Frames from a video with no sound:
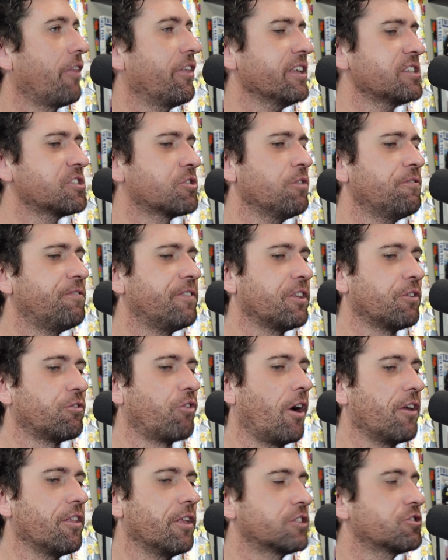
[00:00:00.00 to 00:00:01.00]
think it's good for
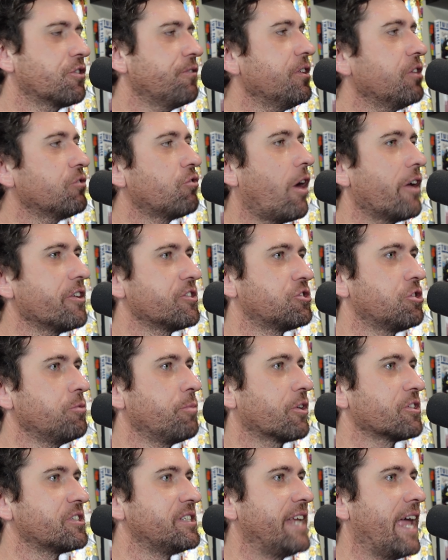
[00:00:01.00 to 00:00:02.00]
the writers too,
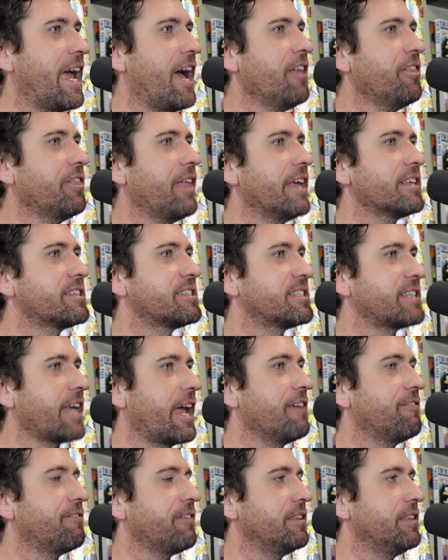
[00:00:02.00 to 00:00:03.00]
because now they're
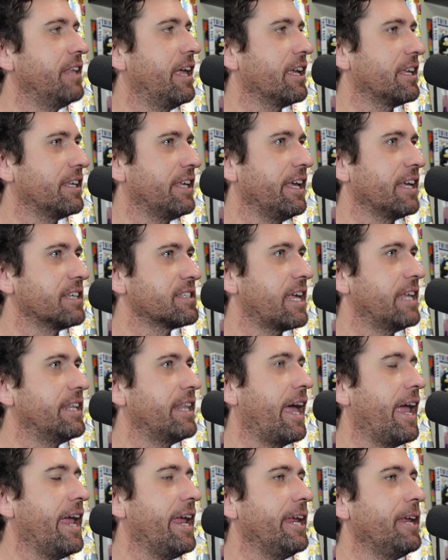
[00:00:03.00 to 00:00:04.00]
safe in their gigs, and
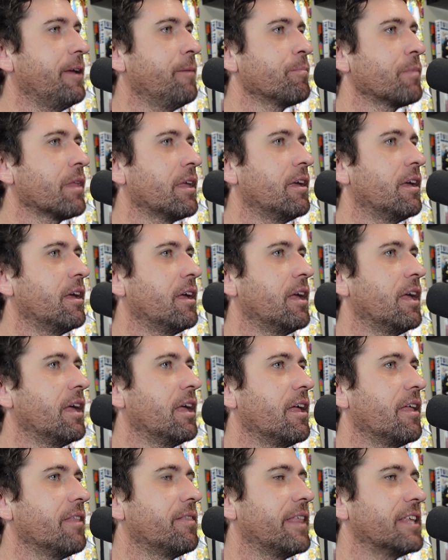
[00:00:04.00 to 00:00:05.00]

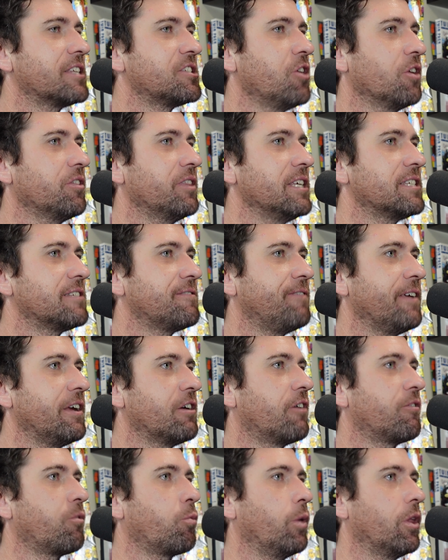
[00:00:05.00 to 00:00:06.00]
there's not this fear
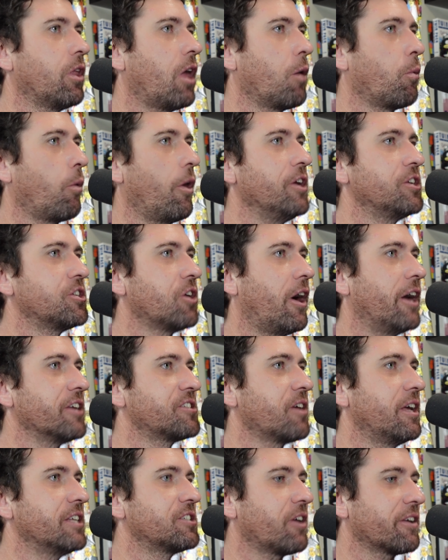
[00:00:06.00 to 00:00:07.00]
of will I, won't I.
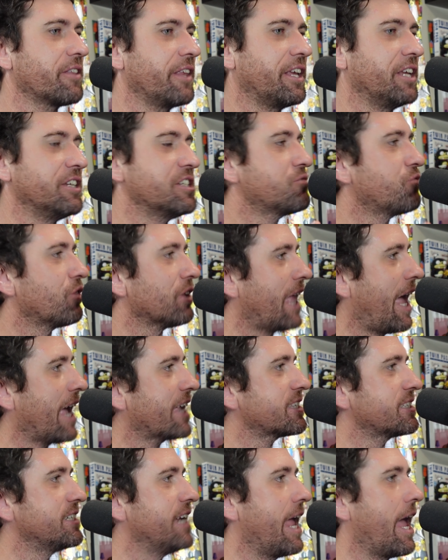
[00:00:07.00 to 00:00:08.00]
So it's like they can just
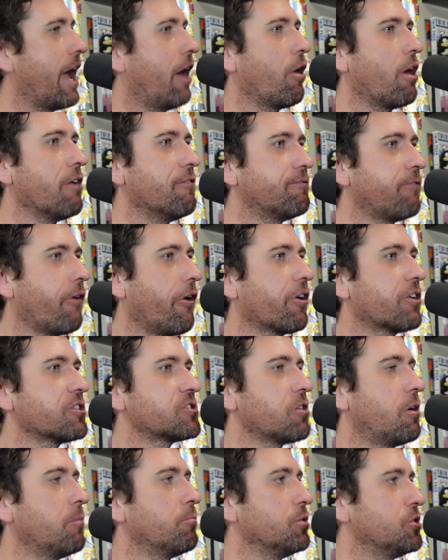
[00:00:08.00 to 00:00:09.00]
relax now and focus
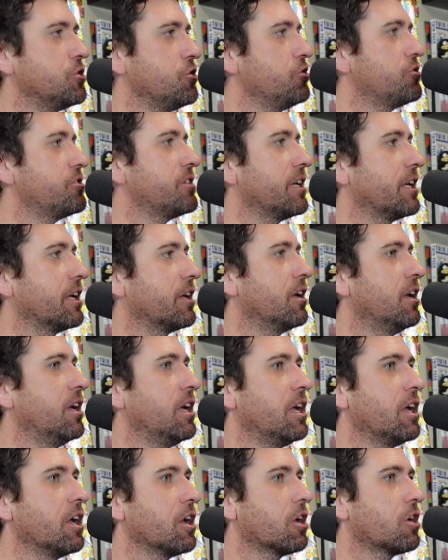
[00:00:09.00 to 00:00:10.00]
on producing
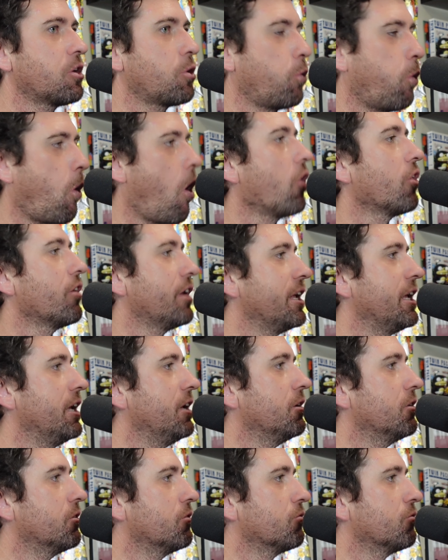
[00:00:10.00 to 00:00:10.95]
quality